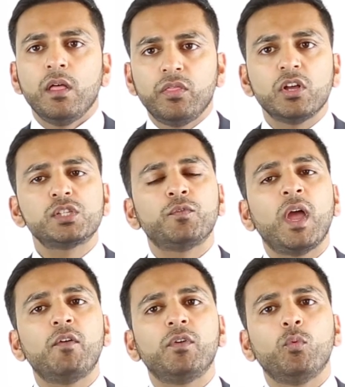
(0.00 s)
Thus for
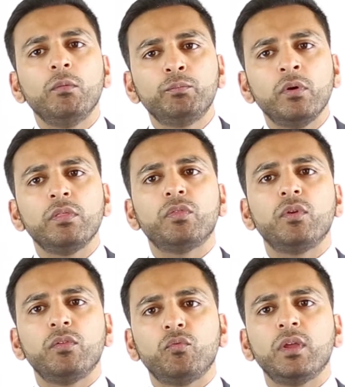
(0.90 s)
every
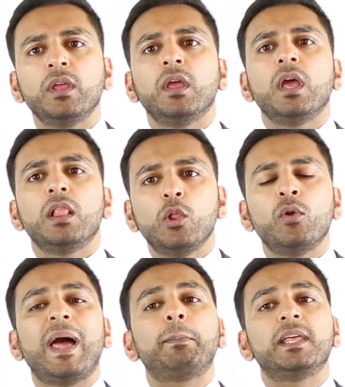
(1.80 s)
1.5
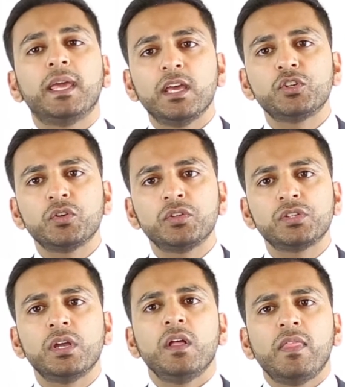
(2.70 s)
loan
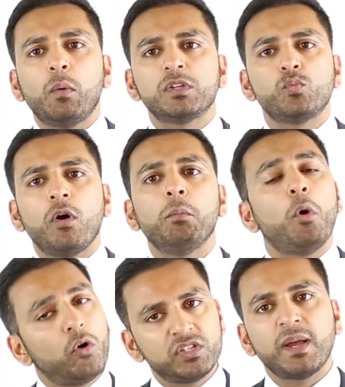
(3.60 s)
applications, there was one
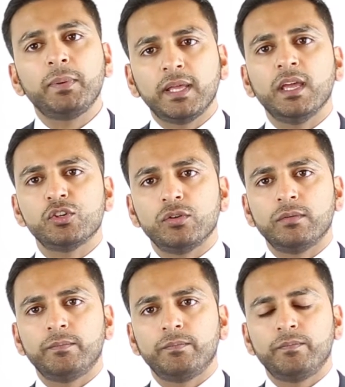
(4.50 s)
mortgage
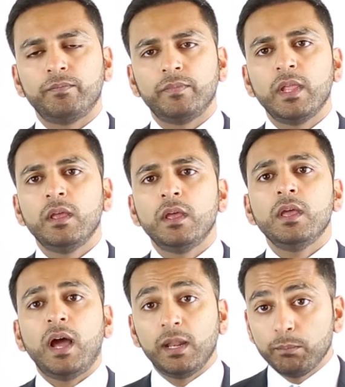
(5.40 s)
application.
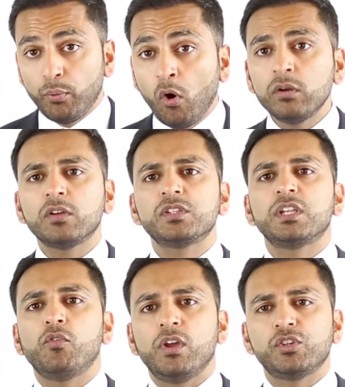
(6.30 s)
An important
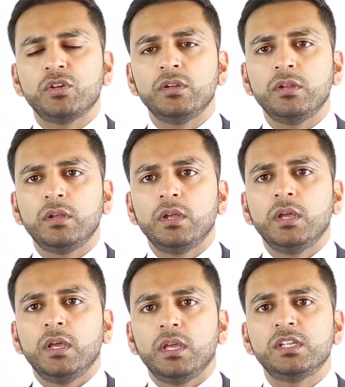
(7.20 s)
consideration
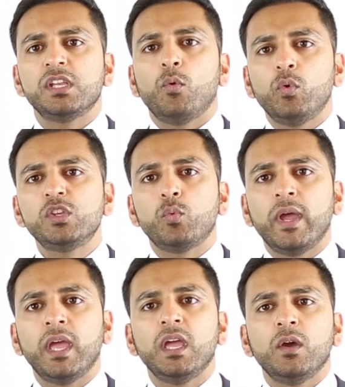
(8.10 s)
is which
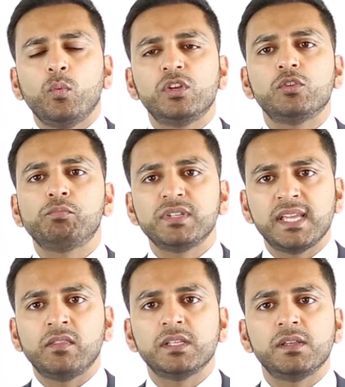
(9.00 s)
way we should
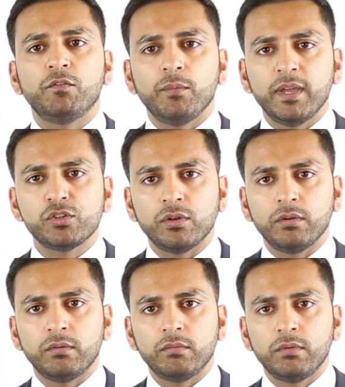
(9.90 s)
present this information.